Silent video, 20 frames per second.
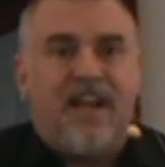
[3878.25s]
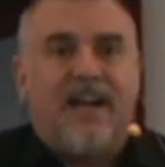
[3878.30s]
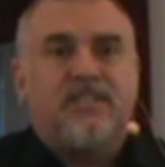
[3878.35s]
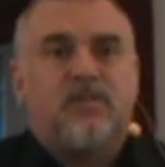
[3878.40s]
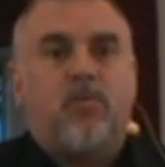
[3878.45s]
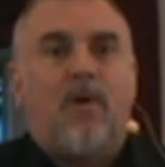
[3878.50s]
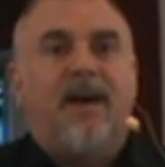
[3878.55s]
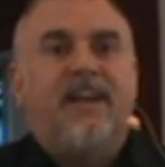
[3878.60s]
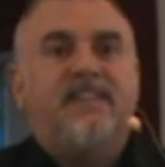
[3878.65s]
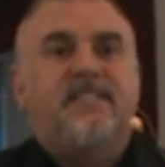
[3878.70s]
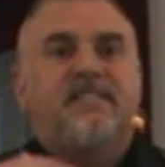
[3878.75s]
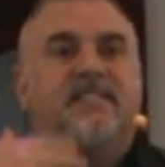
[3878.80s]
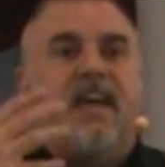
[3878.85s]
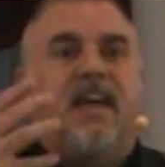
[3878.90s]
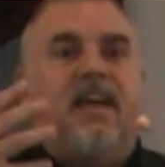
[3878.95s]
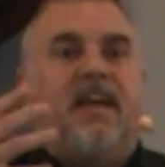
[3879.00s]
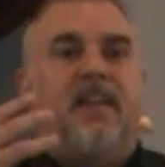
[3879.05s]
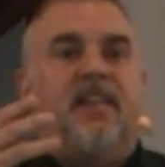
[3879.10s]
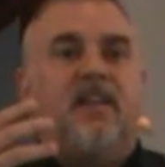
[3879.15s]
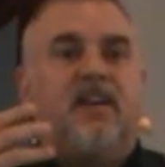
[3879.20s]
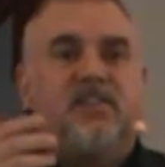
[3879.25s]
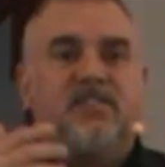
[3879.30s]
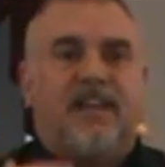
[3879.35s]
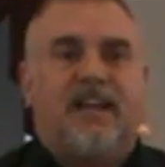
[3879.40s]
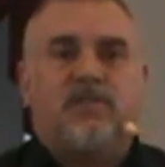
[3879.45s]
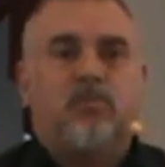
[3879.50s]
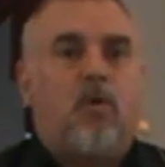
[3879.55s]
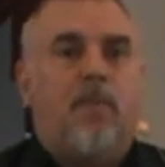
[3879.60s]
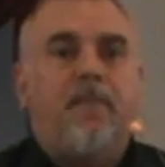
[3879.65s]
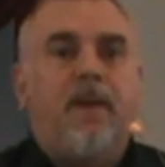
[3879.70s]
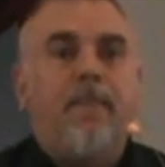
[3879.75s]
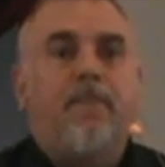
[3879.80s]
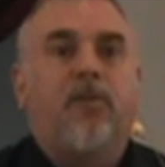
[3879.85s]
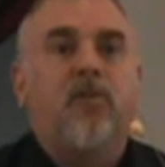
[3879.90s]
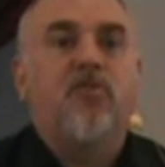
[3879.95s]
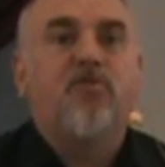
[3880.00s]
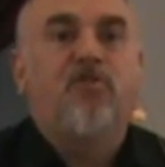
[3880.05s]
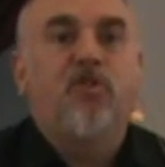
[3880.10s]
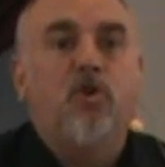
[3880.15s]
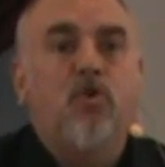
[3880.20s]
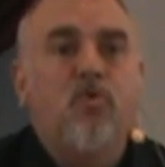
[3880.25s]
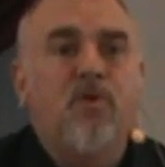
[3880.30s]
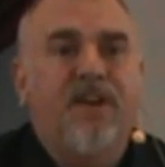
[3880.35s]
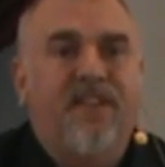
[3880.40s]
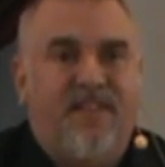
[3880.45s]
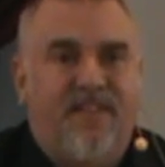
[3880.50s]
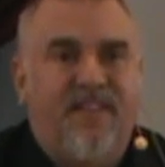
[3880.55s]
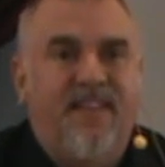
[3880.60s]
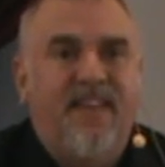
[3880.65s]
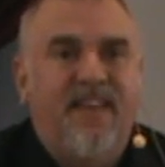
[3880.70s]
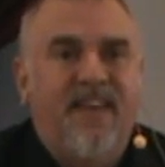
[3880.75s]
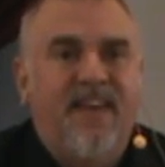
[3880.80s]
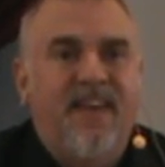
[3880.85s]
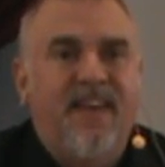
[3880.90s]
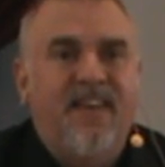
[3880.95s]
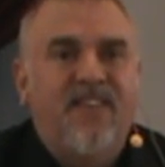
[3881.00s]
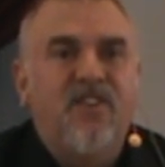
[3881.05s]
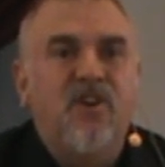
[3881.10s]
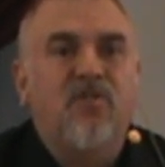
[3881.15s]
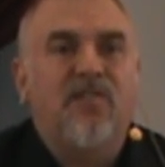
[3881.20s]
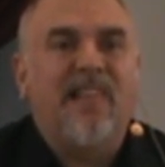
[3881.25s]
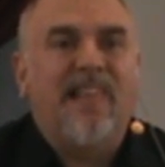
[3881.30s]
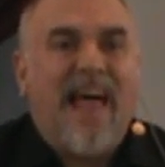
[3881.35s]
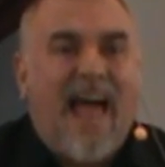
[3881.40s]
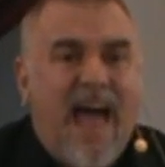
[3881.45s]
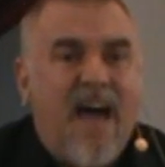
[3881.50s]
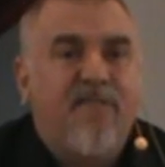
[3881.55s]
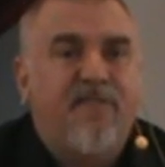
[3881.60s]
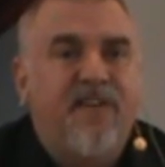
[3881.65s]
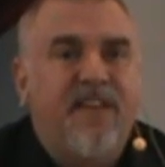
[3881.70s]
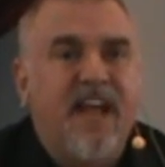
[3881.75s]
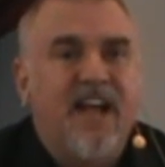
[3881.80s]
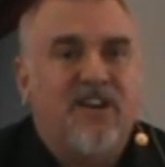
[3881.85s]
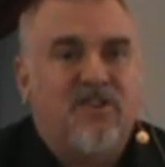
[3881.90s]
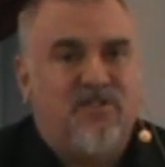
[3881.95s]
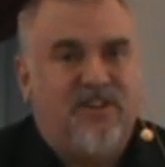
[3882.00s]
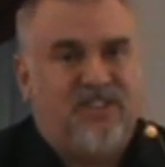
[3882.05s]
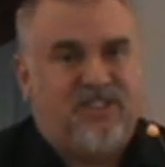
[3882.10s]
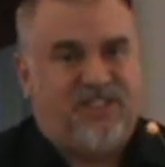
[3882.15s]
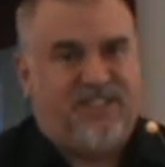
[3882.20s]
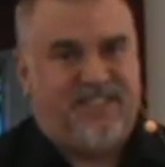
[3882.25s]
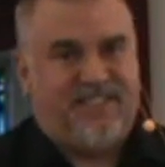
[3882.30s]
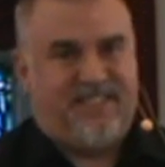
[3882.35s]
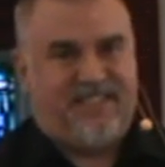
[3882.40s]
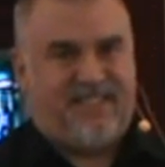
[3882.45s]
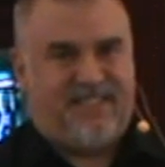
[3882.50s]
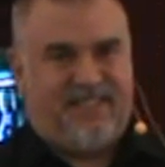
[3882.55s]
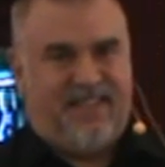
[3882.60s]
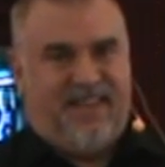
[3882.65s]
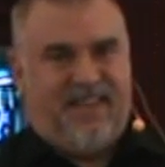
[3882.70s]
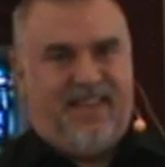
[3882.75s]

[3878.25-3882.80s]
That's why he's saying, because that's what people are doing. They're laughing at Christians.